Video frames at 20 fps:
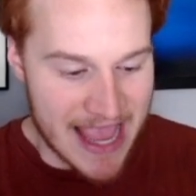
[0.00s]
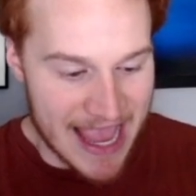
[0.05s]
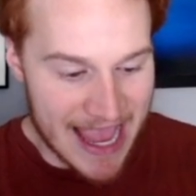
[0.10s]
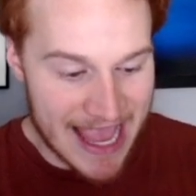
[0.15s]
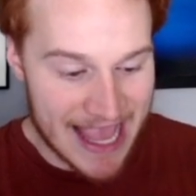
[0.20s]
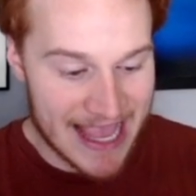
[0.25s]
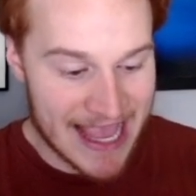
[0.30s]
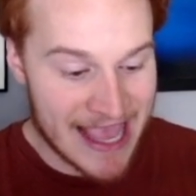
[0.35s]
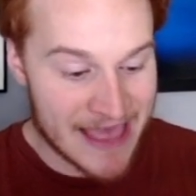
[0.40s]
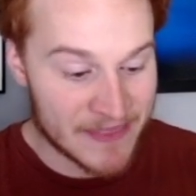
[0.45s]

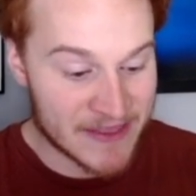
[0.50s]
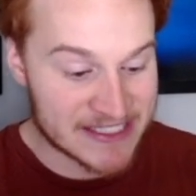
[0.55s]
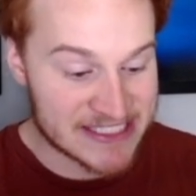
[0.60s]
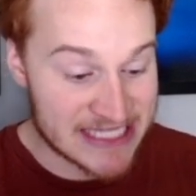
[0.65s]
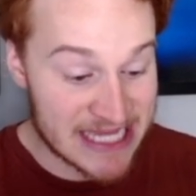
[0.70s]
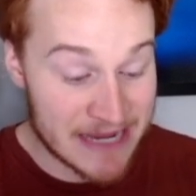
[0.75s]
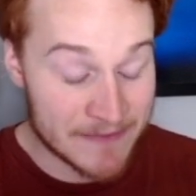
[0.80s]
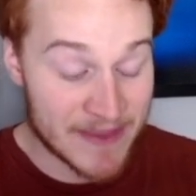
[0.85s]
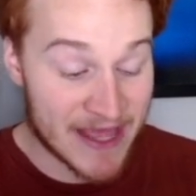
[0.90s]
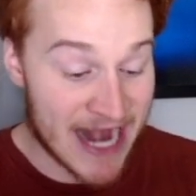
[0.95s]
And the
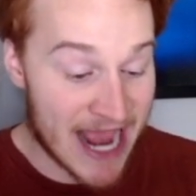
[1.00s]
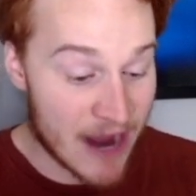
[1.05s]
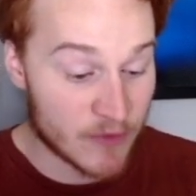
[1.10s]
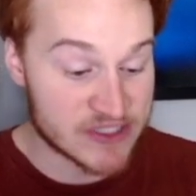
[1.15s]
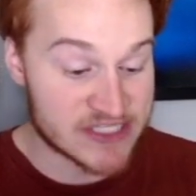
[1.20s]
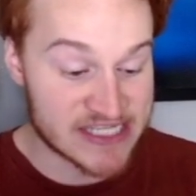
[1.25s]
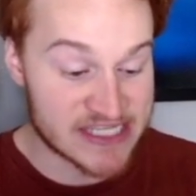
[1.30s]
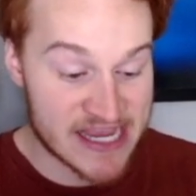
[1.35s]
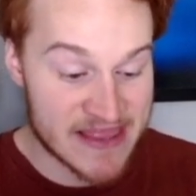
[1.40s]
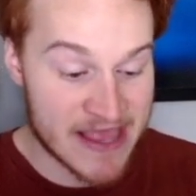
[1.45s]
team that I
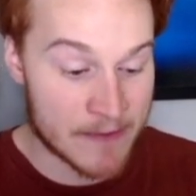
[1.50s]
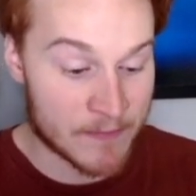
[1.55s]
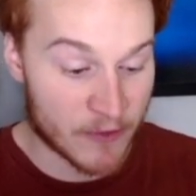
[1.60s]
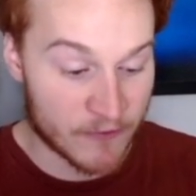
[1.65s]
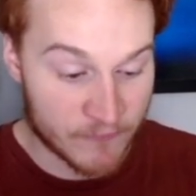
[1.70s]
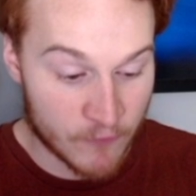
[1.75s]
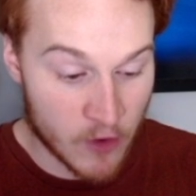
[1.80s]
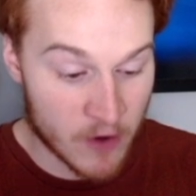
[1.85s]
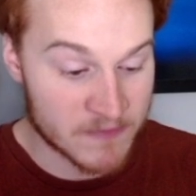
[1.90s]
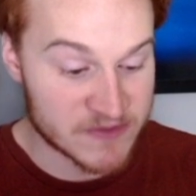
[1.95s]
would say that
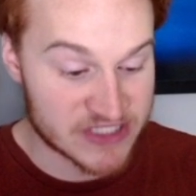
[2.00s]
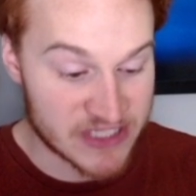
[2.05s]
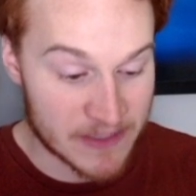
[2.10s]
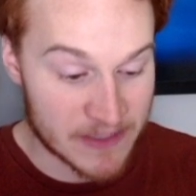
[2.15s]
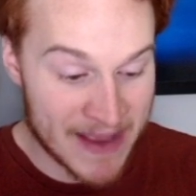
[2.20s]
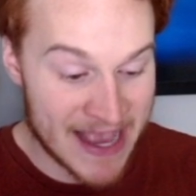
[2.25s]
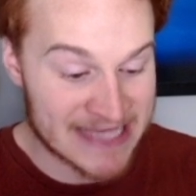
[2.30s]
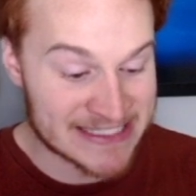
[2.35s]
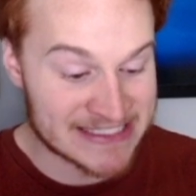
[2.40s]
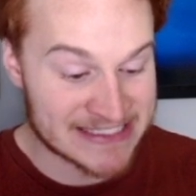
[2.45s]
performs the
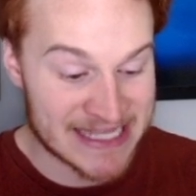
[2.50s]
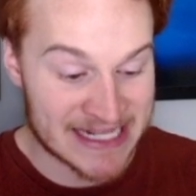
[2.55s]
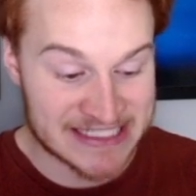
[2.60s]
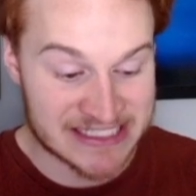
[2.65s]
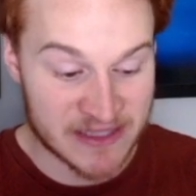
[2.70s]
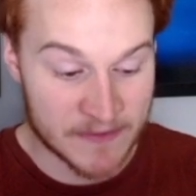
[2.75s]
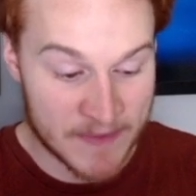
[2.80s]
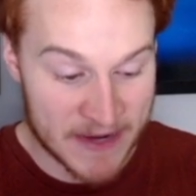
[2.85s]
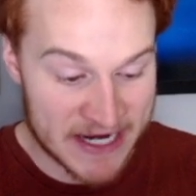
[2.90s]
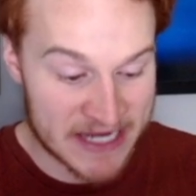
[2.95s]
best, that's
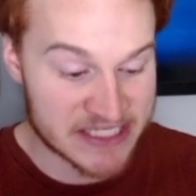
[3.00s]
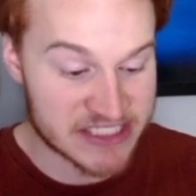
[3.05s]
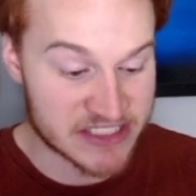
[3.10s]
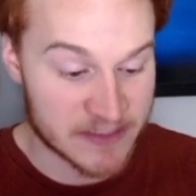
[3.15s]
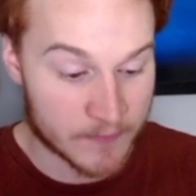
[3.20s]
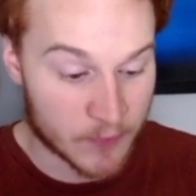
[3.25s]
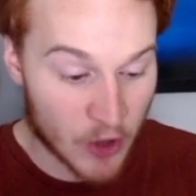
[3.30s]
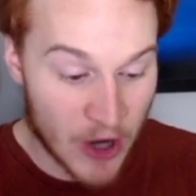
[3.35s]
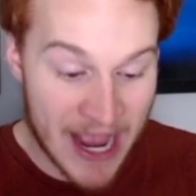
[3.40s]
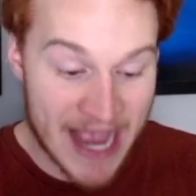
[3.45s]
the biggest
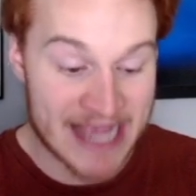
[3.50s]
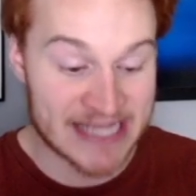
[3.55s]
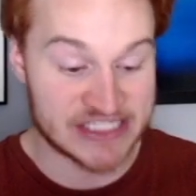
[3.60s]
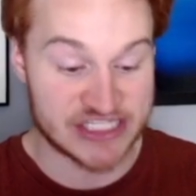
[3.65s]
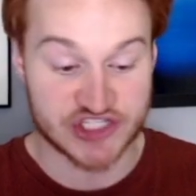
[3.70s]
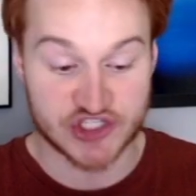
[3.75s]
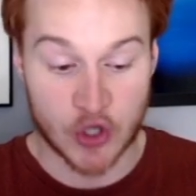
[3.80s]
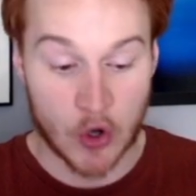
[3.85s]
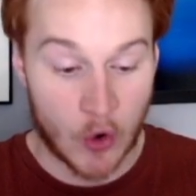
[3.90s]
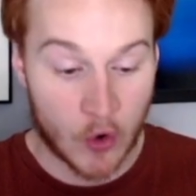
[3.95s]
surprise,
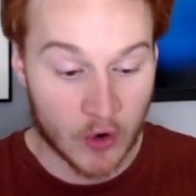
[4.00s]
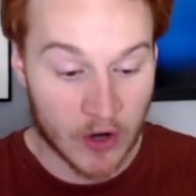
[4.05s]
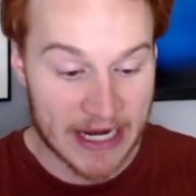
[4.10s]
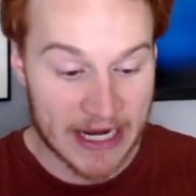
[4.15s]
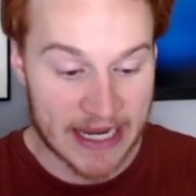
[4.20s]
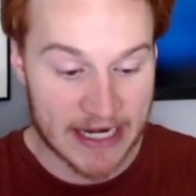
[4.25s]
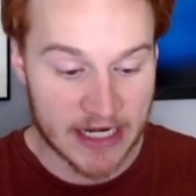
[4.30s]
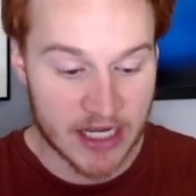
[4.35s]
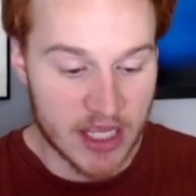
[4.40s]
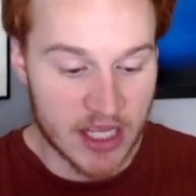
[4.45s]
is
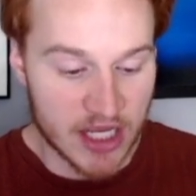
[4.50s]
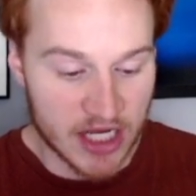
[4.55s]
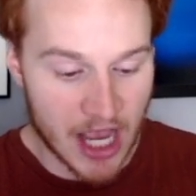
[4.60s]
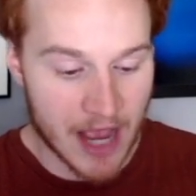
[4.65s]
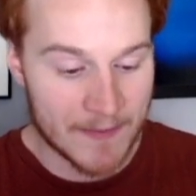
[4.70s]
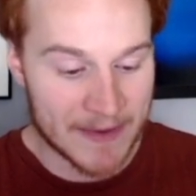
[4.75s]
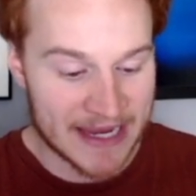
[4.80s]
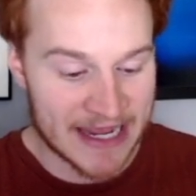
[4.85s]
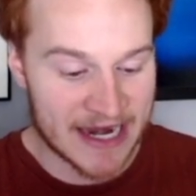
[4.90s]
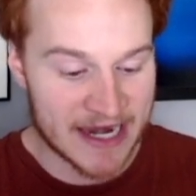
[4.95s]
Oregon,
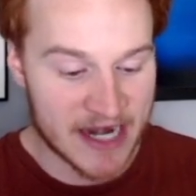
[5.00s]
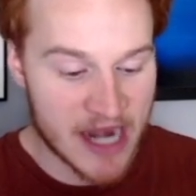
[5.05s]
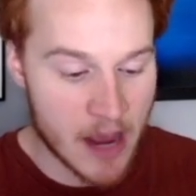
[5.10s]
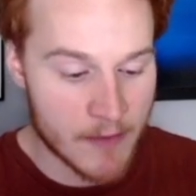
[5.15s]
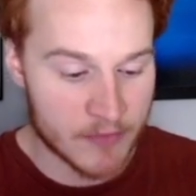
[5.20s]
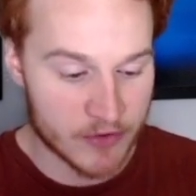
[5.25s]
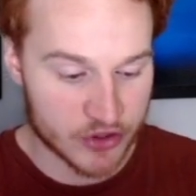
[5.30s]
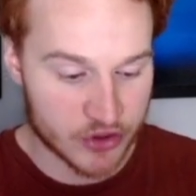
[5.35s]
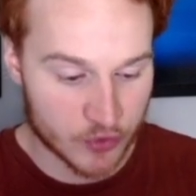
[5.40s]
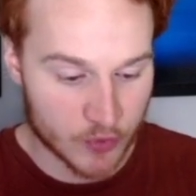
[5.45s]
coming in at
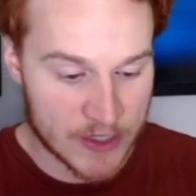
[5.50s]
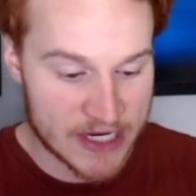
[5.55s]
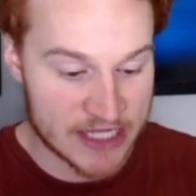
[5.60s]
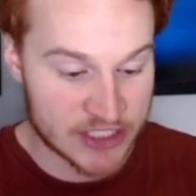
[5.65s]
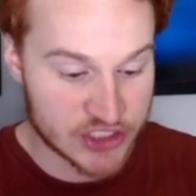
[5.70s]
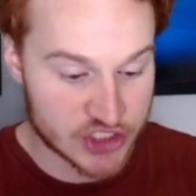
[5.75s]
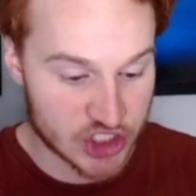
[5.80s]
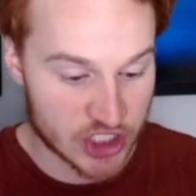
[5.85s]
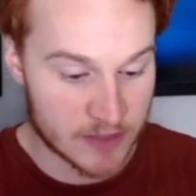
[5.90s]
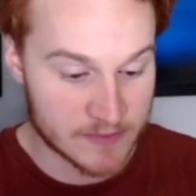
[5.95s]
number three
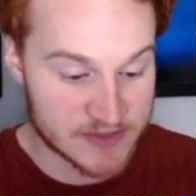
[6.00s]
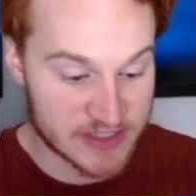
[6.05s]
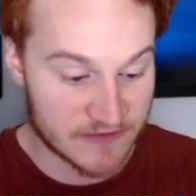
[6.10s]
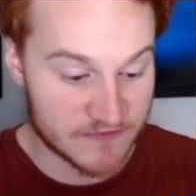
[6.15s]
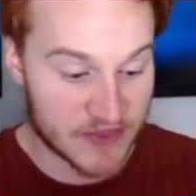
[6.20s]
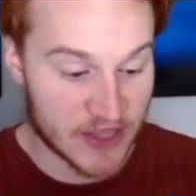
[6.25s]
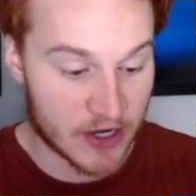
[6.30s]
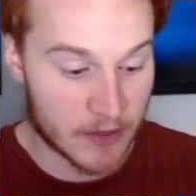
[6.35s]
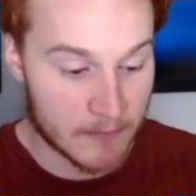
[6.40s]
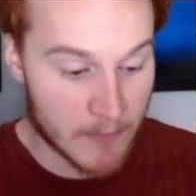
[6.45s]
in terms
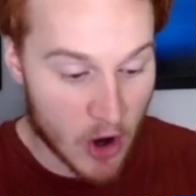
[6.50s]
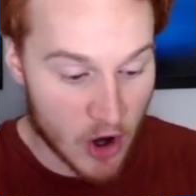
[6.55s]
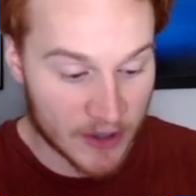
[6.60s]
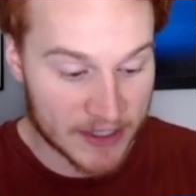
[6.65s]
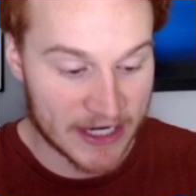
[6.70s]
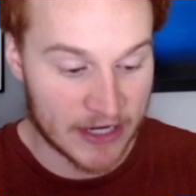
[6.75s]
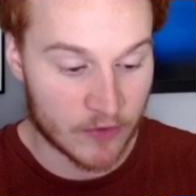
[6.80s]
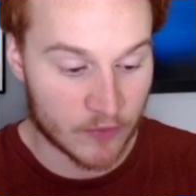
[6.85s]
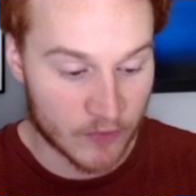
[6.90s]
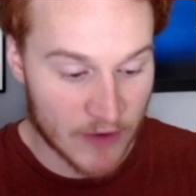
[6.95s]
of their
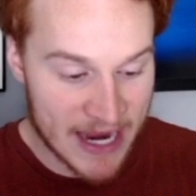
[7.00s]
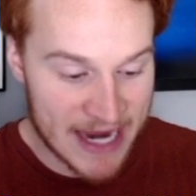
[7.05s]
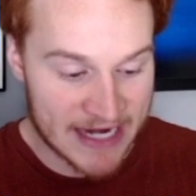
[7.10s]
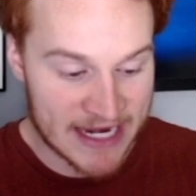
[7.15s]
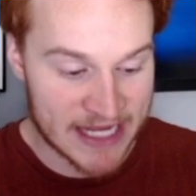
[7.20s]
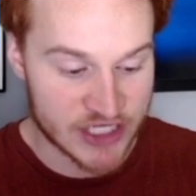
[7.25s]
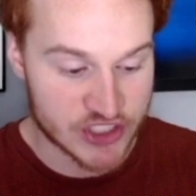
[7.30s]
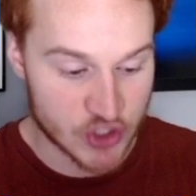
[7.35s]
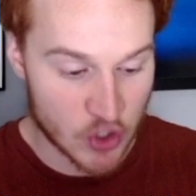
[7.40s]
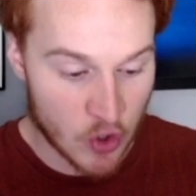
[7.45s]
market
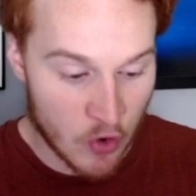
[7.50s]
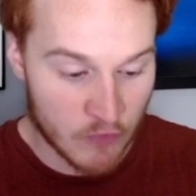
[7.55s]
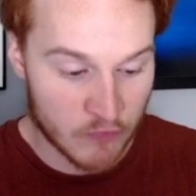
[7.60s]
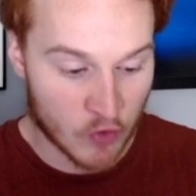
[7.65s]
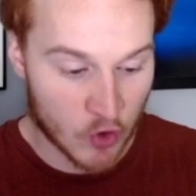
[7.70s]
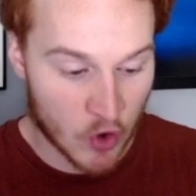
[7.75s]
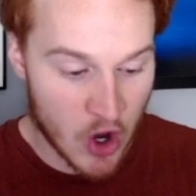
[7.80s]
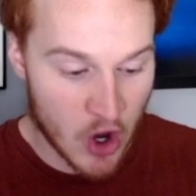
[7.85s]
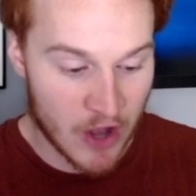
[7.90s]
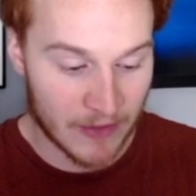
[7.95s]
ratings
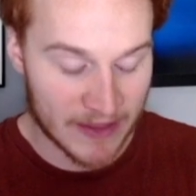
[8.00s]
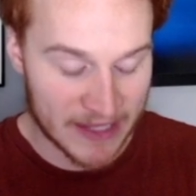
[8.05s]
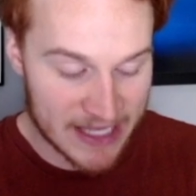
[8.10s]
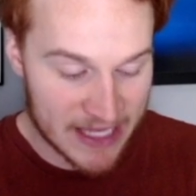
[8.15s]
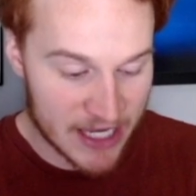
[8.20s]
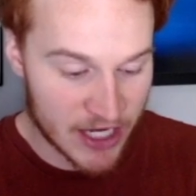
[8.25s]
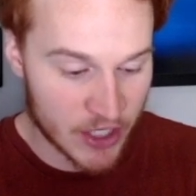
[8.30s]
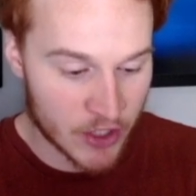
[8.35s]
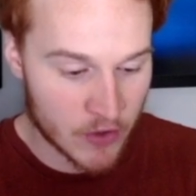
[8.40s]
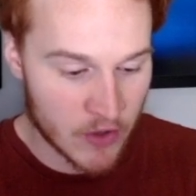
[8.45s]
overall
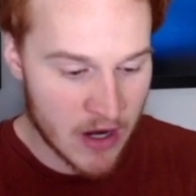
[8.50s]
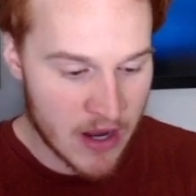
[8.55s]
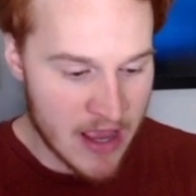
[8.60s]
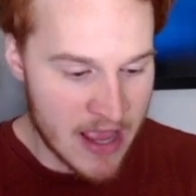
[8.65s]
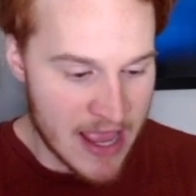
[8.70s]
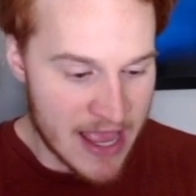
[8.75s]
here.